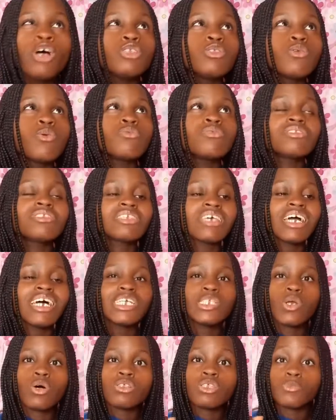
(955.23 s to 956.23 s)

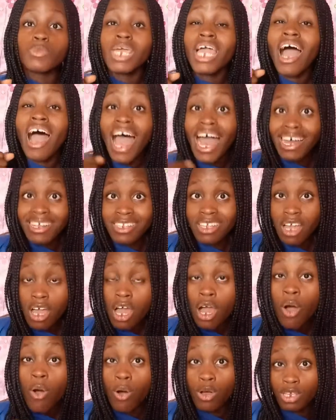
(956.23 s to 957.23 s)
don't be hard
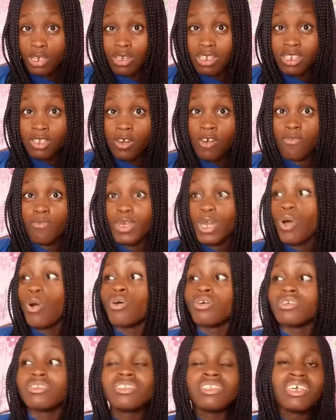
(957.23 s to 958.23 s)
on yourself
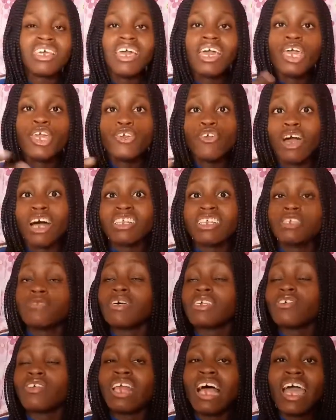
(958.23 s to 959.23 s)
because you are at this
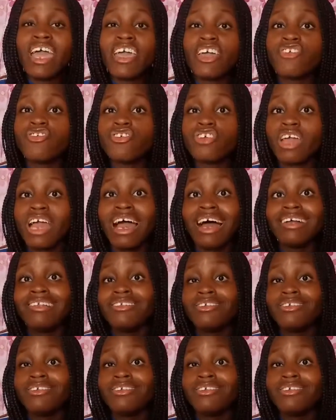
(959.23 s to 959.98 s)
particular age and